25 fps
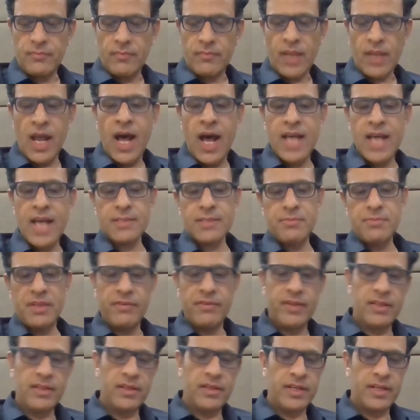asked me
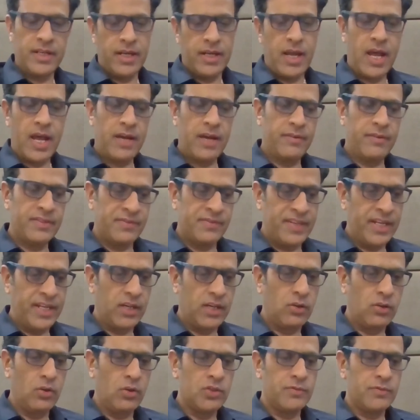whether I was very
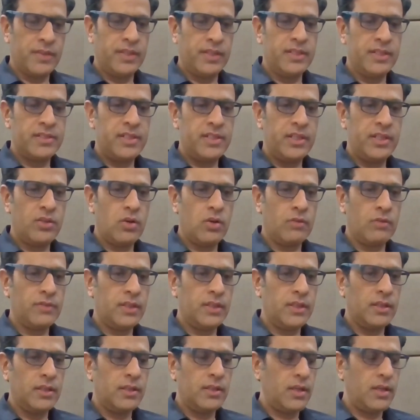close with the CEO
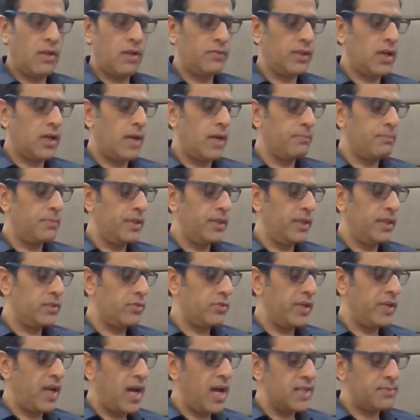of the company. So
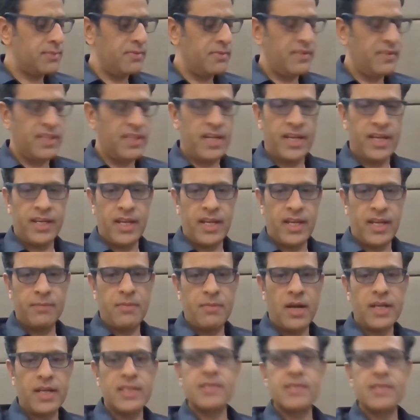he asked me whether I can
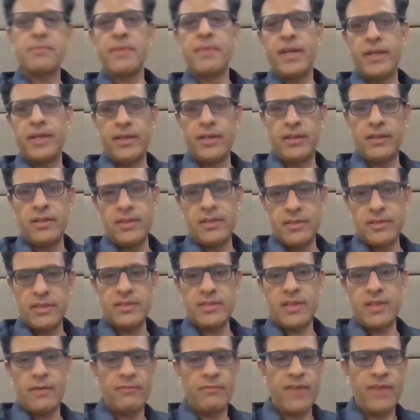participate in this in
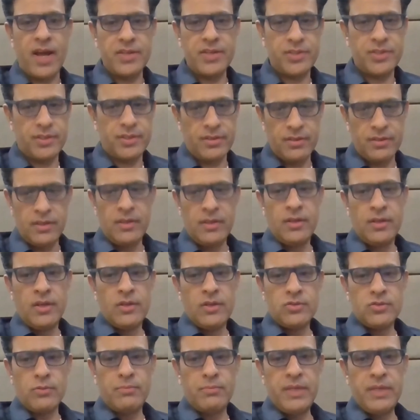some fashion.
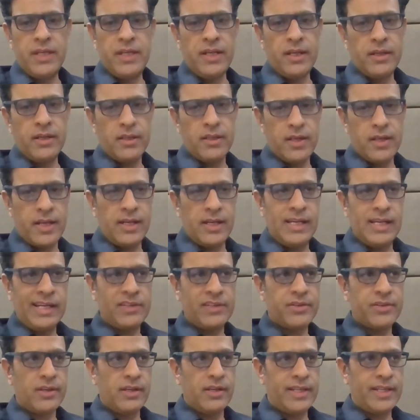So being an
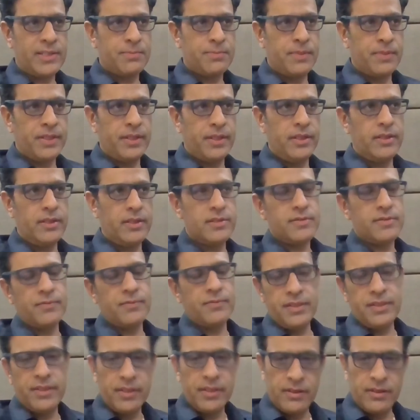electrical expertise, we
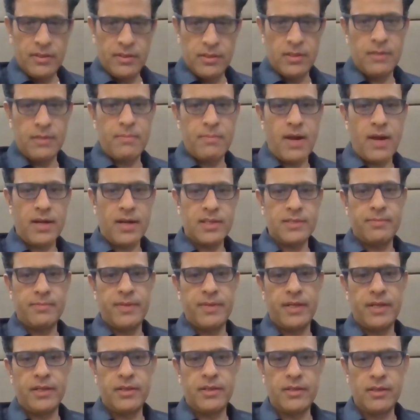did
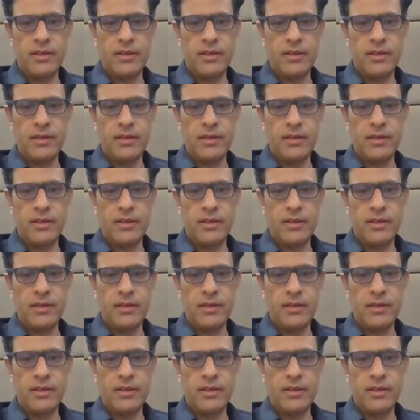participate